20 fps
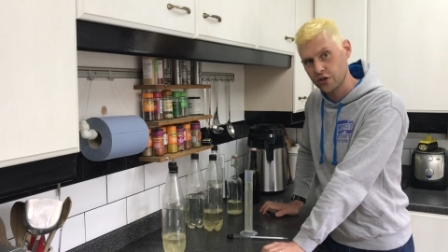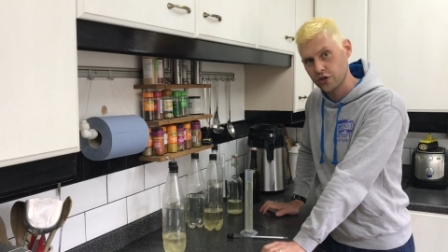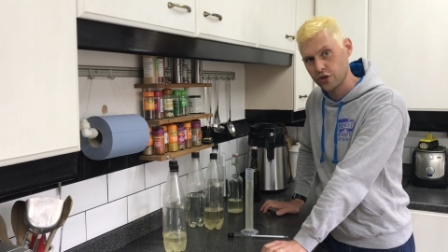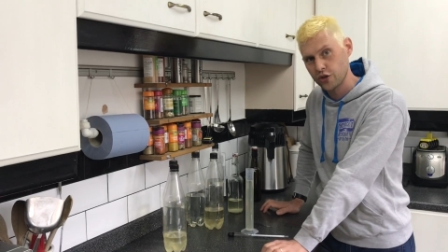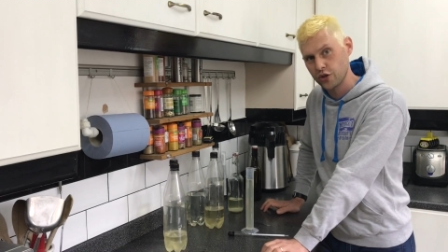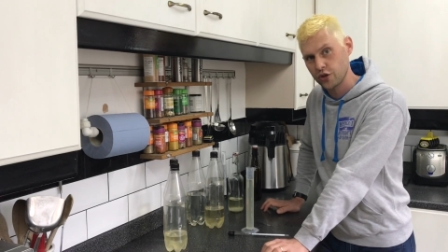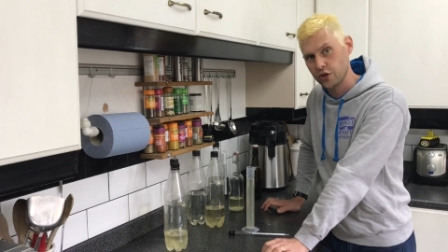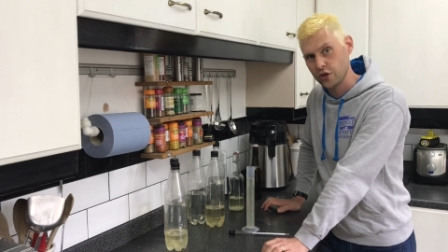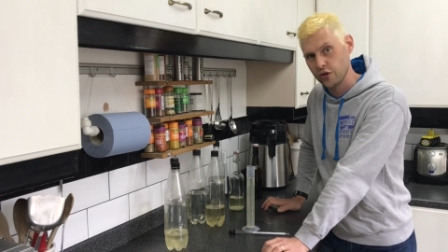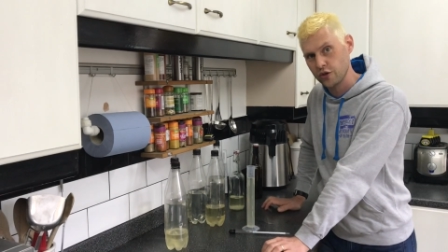
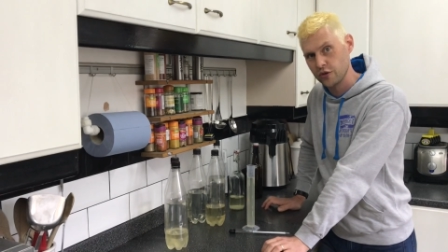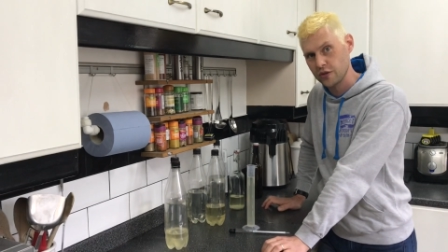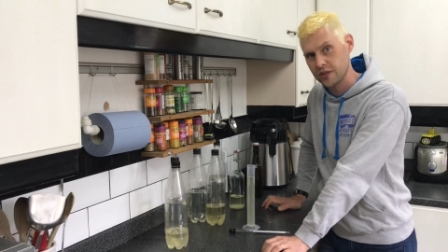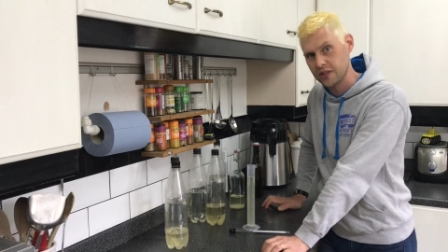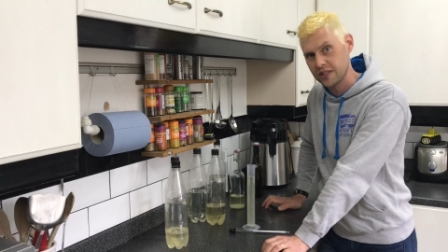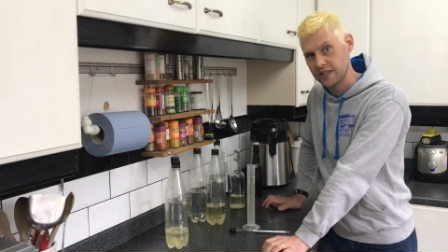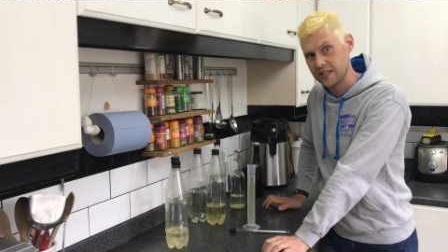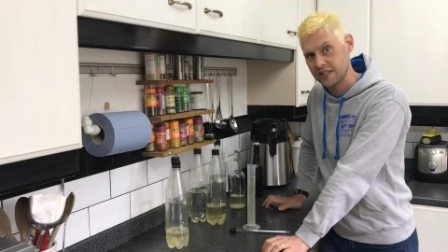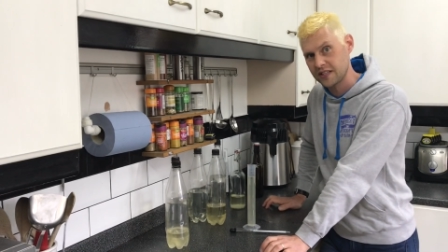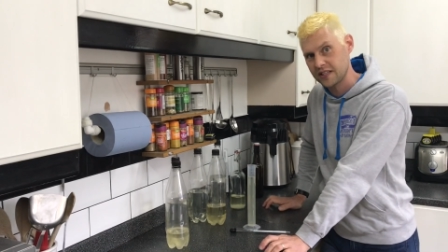to
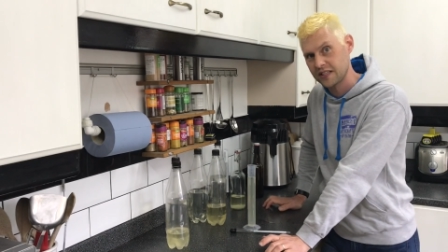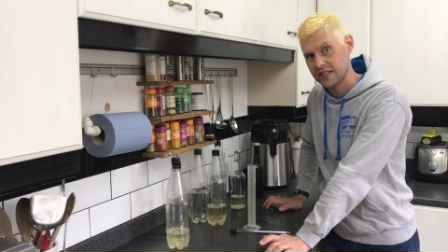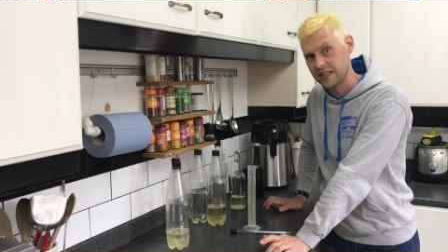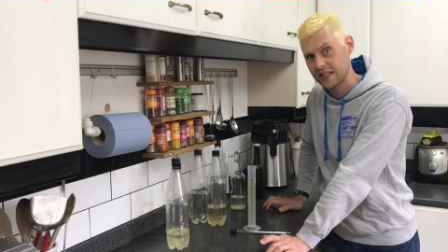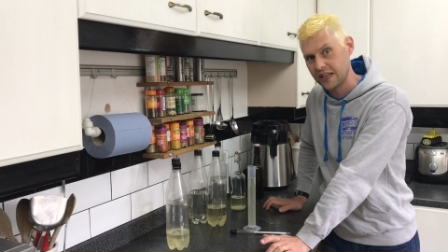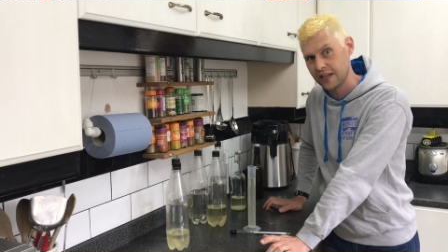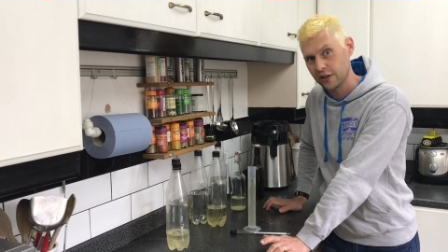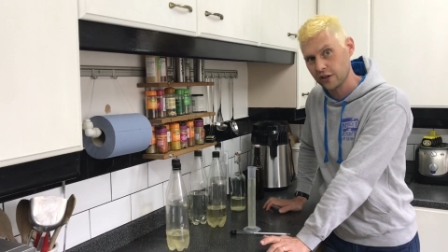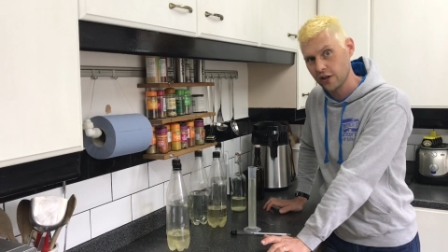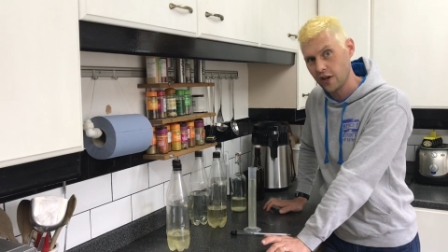
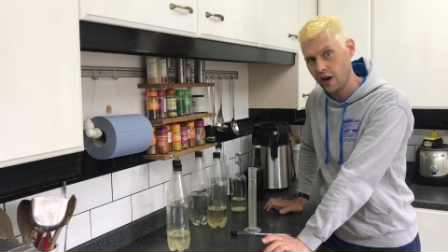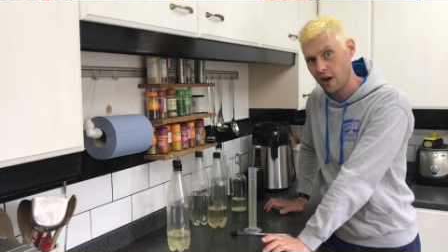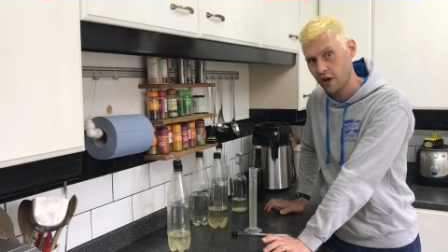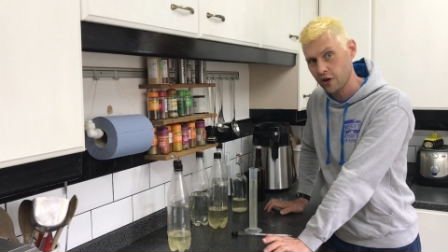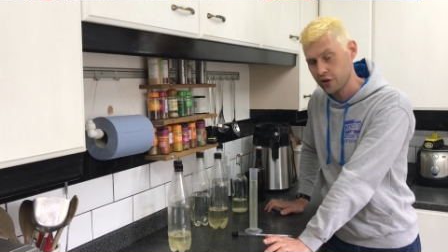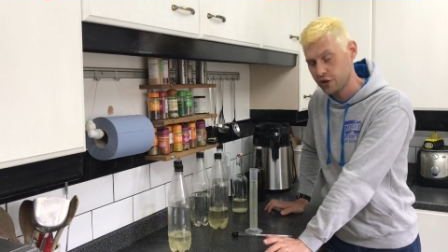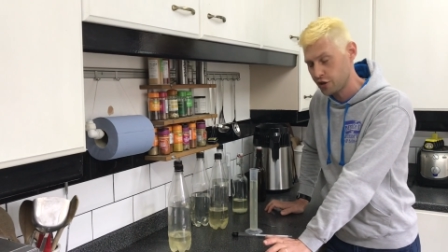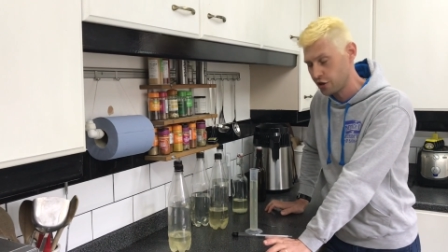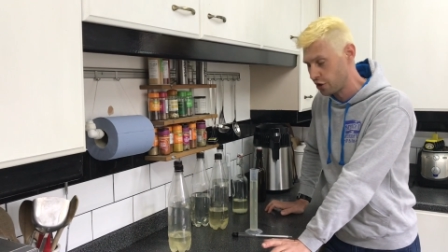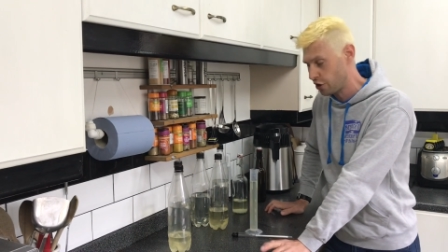distill
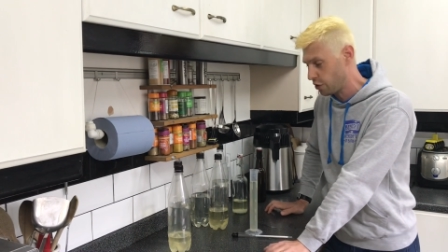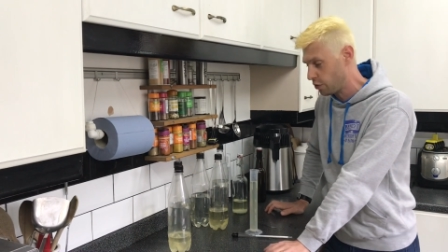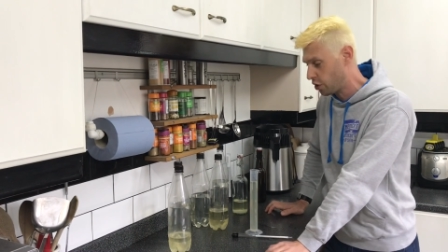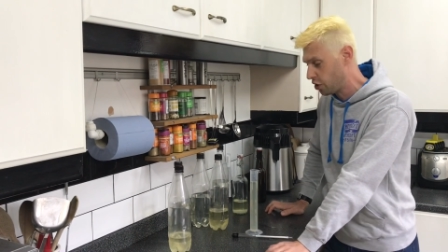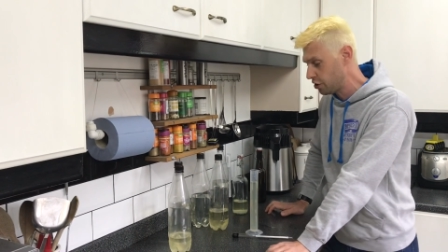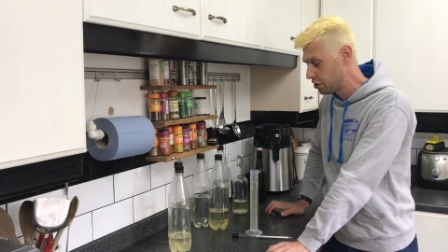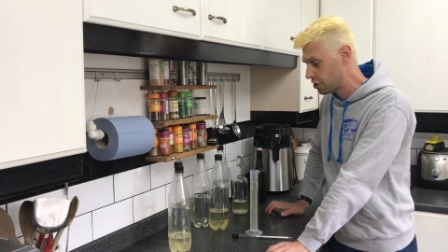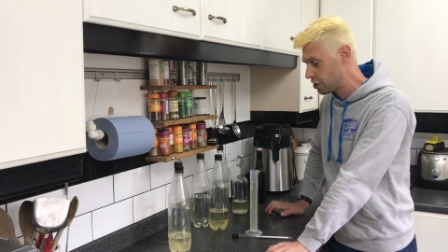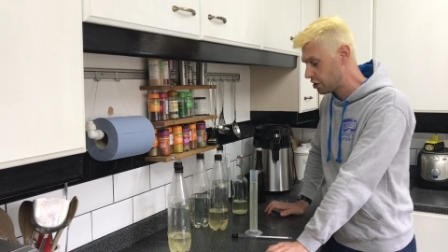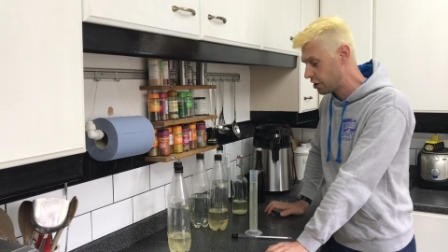our sugar
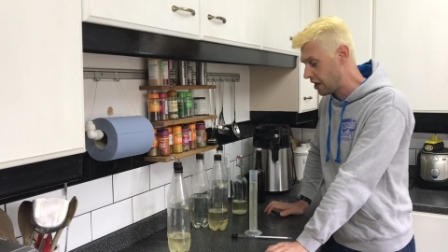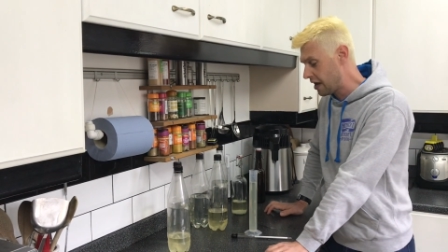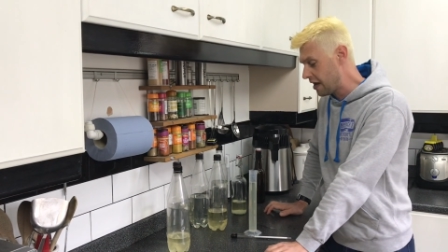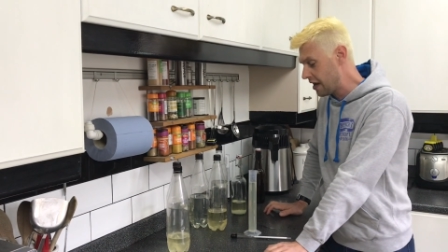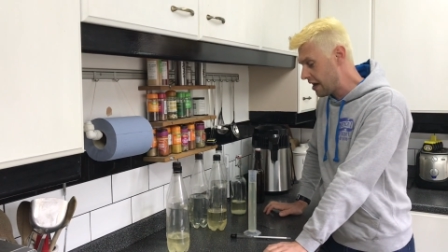wash,